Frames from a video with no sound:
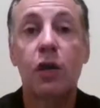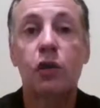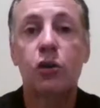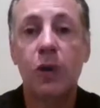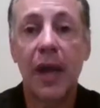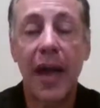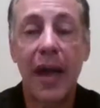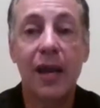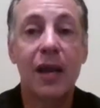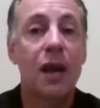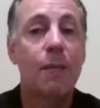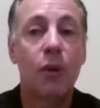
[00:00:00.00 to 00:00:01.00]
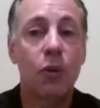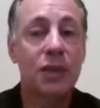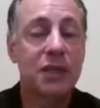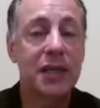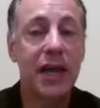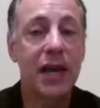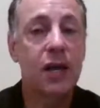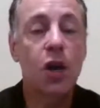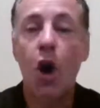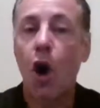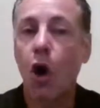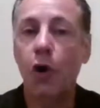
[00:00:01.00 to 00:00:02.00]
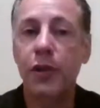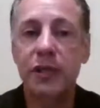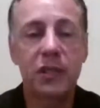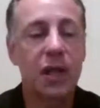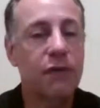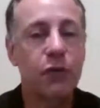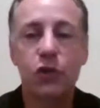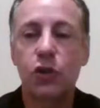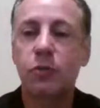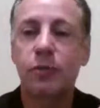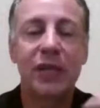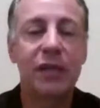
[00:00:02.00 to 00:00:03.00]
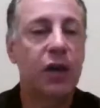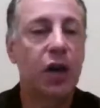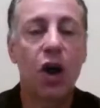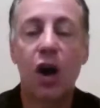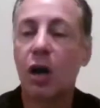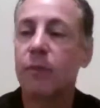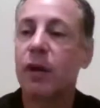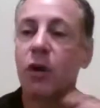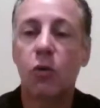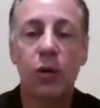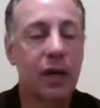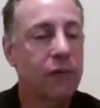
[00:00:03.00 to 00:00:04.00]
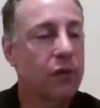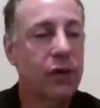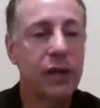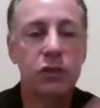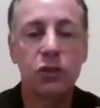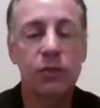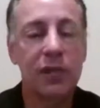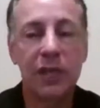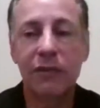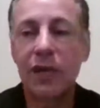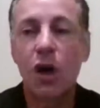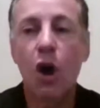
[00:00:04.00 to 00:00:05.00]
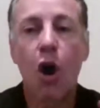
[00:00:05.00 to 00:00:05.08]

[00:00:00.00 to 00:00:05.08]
You can. But once again, all this stuff, whether you believe in karma or whatever it is you believe in,